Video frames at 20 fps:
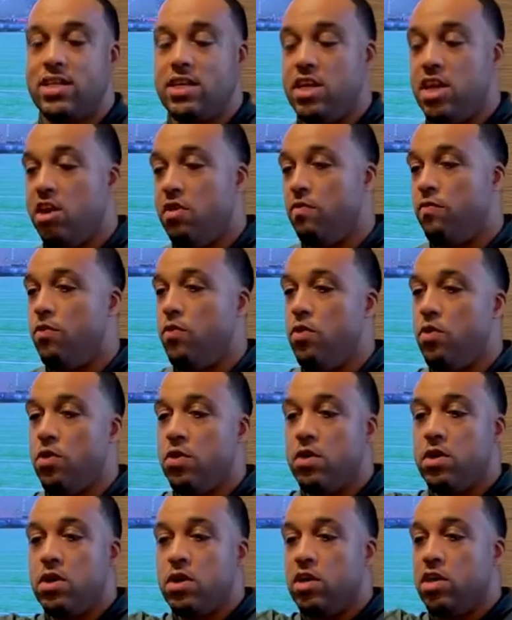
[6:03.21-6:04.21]
In year
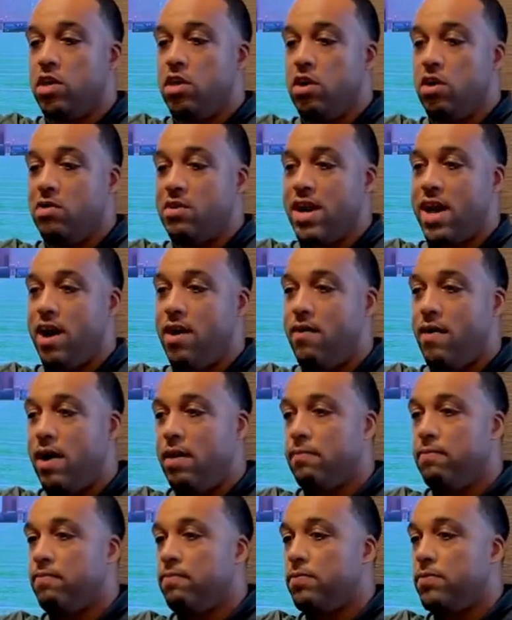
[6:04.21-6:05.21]
4, now
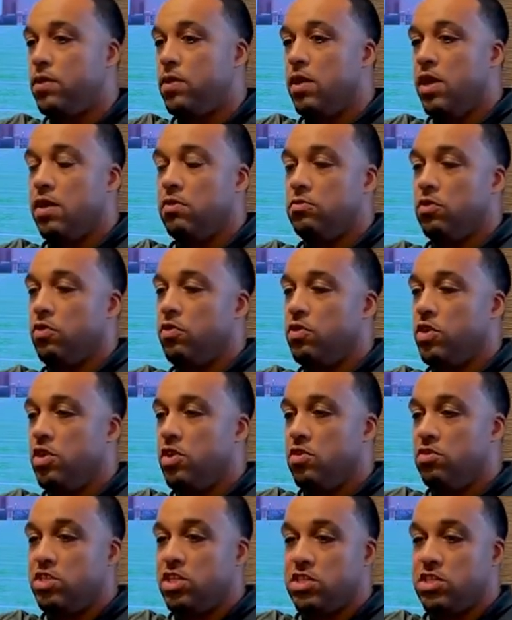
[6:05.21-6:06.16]
I'm,